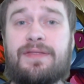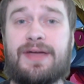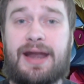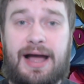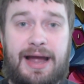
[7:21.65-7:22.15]

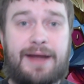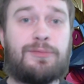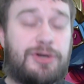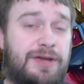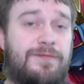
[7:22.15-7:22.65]
that I
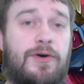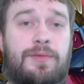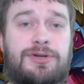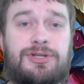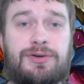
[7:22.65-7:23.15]
am looking
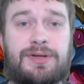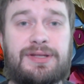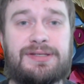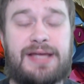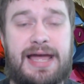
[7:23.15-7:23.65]
forward to in
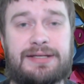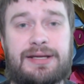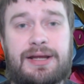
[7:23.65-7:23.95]
the set.